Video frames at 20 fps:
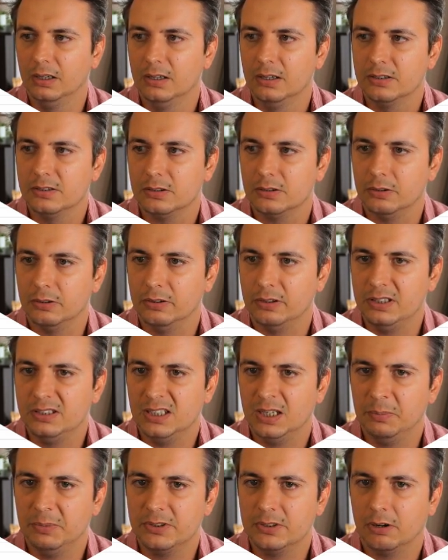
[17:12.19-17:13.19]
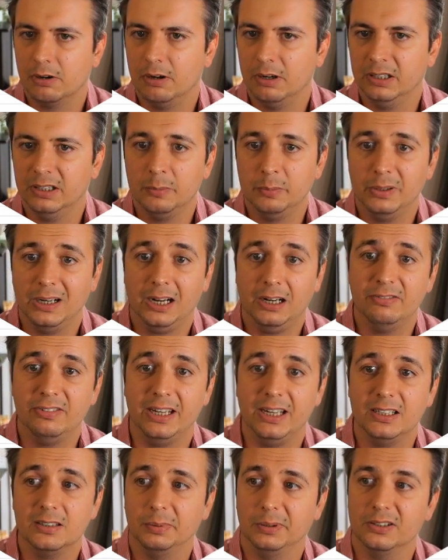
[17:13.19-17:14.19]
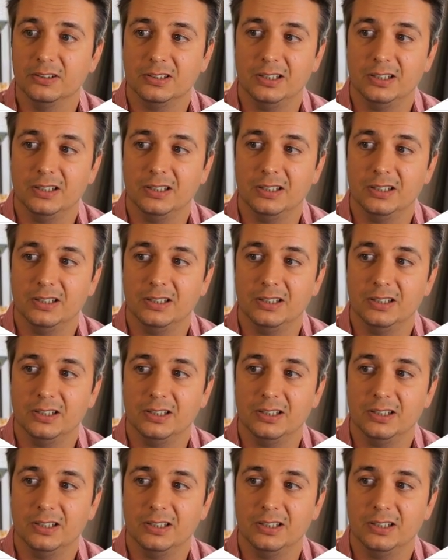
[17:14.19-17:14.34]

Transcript: So these numbers are a little bit out of date because